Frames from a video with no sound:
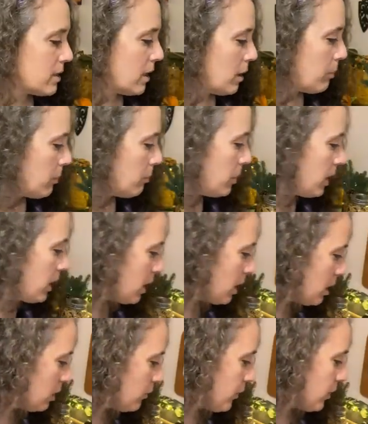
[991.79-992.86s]
up and be
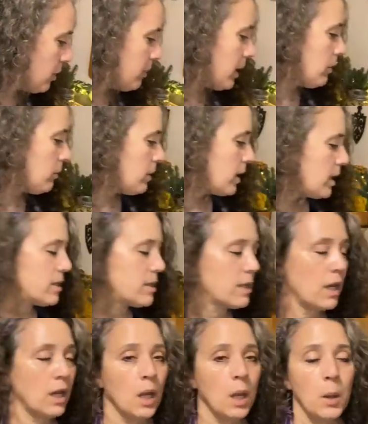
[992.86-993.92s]
careful about what I
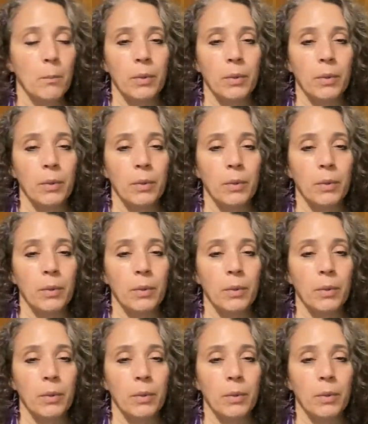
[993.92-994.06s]
say,